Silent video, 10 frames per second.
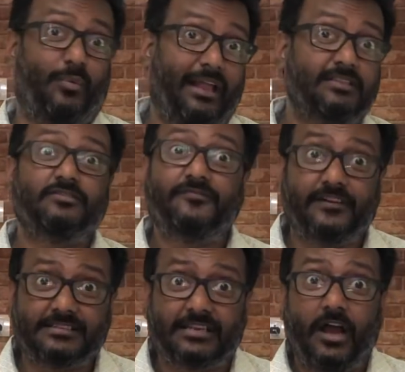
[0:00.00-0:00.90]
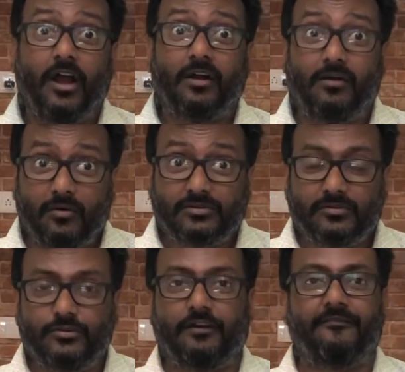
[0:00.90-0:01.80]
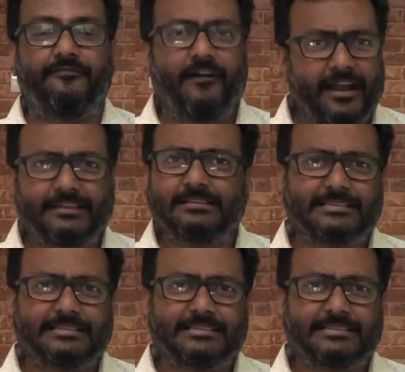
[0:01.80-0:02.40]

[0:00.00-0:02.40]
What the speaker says: Well, so first, go through your final